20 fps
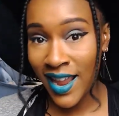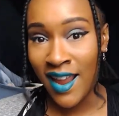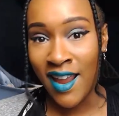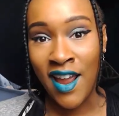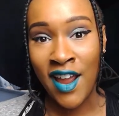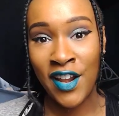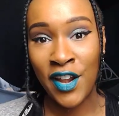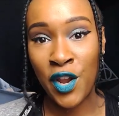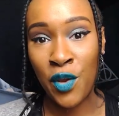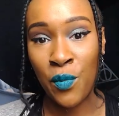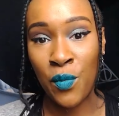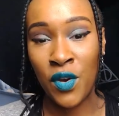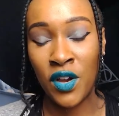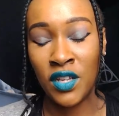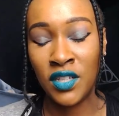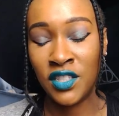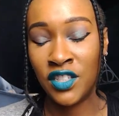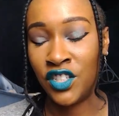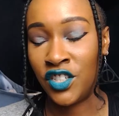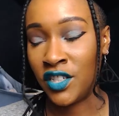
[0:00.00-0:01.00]
and it
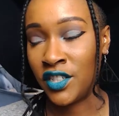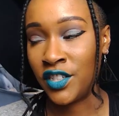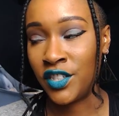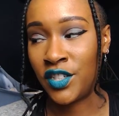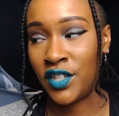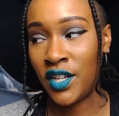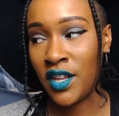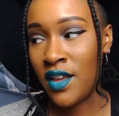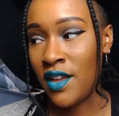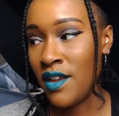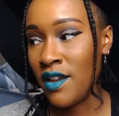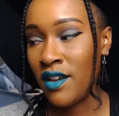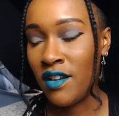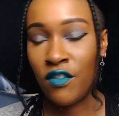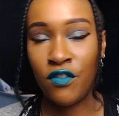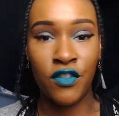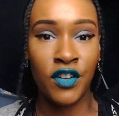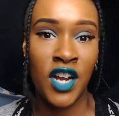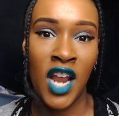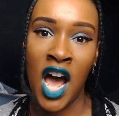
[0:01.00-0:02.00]
was just
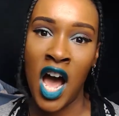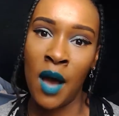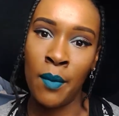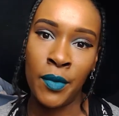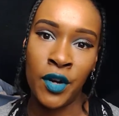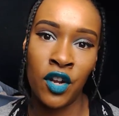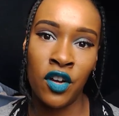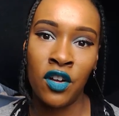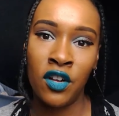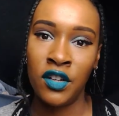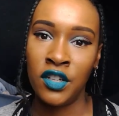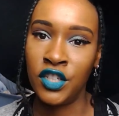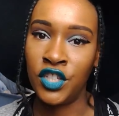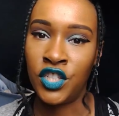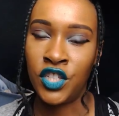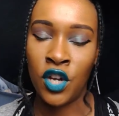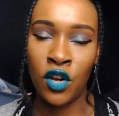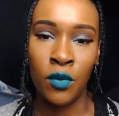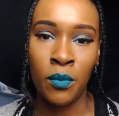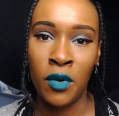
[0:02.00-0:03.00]
phenomenal and
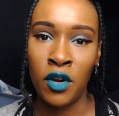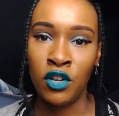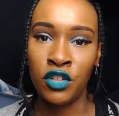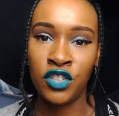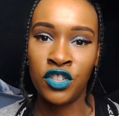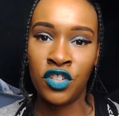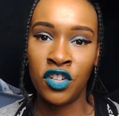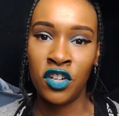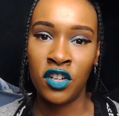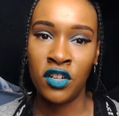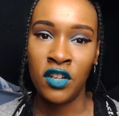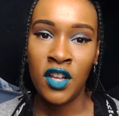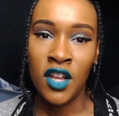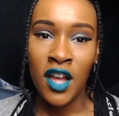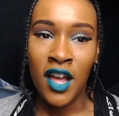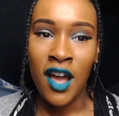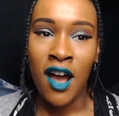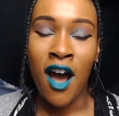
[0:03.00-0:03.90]
so emotional.